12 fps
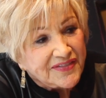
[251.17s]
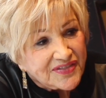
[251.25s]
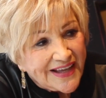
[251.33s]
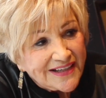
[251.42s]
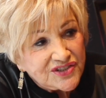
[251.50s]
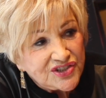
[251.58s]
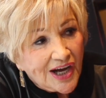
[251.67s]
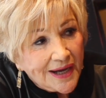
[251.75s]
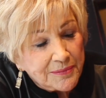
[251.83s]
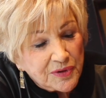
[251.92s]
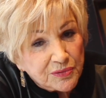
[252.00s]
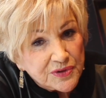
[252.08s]
At that
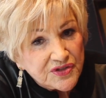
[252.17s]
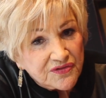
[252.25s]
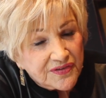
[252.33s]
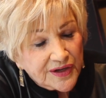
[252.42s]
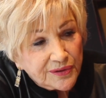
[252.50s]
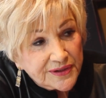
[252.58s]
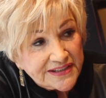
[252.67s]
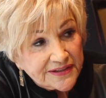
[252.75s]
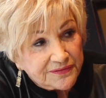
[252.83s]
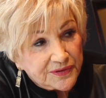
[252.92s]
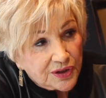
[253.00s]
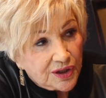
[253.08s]
time, it was very
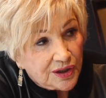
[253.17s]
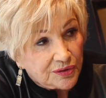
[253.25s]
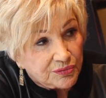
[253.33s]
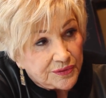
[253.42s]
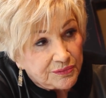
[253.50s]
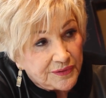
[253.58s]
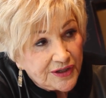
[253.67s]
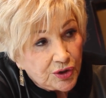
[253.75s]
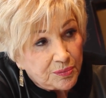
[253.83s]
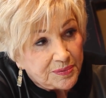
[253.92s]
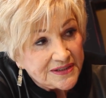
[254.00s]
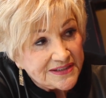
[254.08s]
difficult. When we
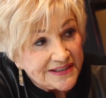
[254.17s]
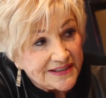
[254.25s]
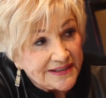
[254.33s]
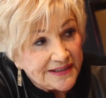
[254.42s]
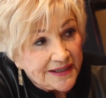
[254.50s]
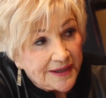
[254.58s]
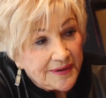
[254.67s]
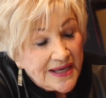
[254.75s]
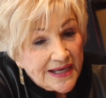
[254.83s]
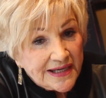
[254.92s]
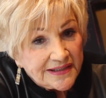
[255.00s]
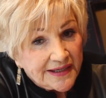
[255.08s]
opened in uh,
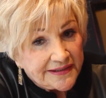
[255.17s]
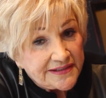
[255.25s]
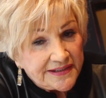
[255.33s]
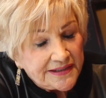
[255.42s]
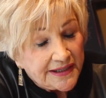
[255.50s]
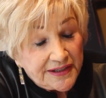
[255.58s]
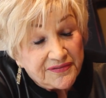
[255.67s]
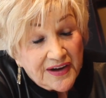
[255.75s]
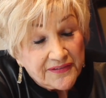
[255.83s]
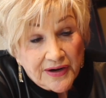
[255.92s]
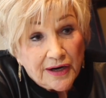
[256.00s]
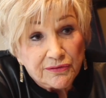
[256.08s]
nineteen
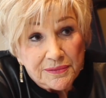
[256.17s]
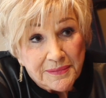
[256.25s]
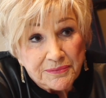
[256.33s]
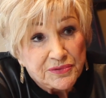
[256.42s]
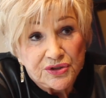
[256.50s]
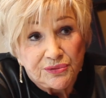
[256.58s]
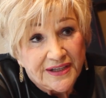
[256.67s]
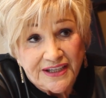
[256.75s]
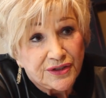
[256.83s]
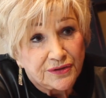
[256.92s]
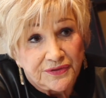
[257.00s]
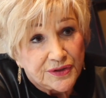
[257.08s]
ninety-five, I remember doing
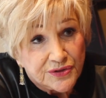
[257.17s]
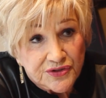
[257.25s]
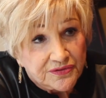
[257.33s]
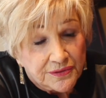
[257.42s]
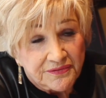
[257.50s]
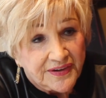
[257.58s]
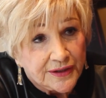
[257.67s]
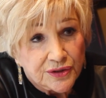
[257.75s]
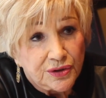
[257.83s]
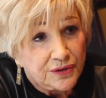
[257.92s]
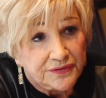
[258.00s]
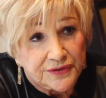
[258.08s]
interviews from
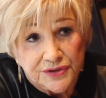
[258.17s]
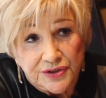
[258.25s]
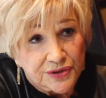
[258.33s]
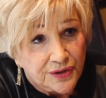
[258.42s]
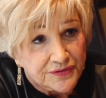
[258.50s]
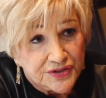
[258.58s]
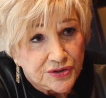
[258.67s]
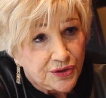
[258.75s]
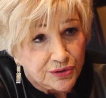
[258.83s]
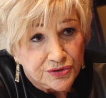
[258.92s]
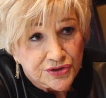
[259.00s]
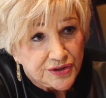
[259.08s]
Vancouver to Nova
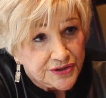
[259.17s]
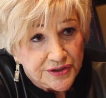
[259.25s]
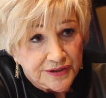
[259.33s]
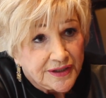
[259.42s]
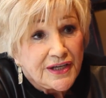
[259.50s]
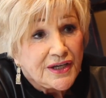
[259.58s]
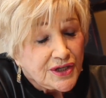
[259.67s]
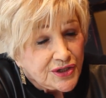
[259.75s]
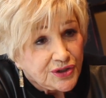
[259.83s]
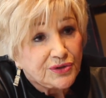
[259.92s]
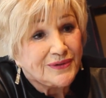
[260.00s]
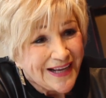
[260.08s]
Scotia to
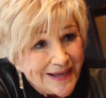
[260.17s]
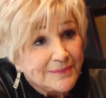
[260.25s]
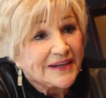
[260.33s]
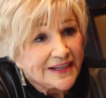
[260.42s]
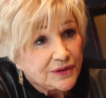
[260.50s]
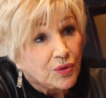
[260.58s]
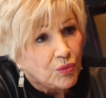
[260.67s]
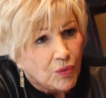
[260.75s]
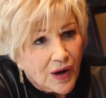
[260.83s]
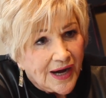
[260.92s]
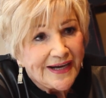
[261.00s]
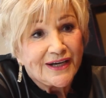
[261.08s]
you name it.
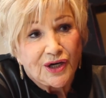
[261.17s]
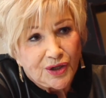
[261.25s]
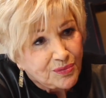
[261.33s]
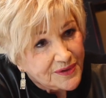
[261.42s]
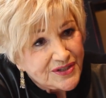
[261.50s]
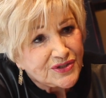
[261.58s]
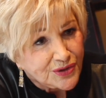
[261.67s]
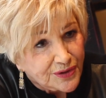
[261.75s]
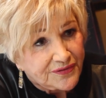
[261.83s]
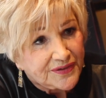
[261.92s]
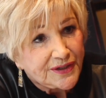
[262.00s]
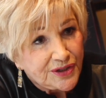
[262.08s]
Why are we
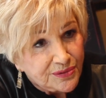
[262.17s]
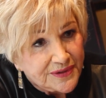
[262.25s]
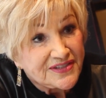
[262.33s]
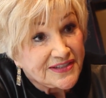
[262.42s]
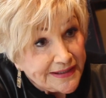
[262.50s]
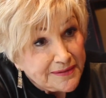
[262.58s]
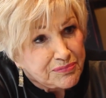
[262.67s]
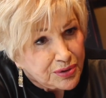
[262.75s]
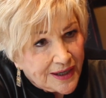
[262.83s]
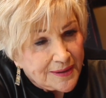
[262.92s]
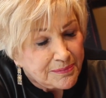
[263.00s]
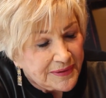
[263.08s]
serving U S D A
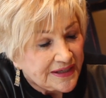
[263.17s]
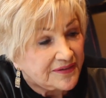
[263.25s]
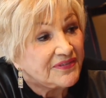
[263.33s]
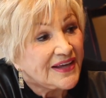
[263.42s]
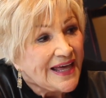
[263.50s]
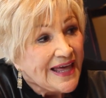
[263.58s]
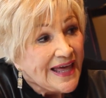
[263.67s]
Prime beef?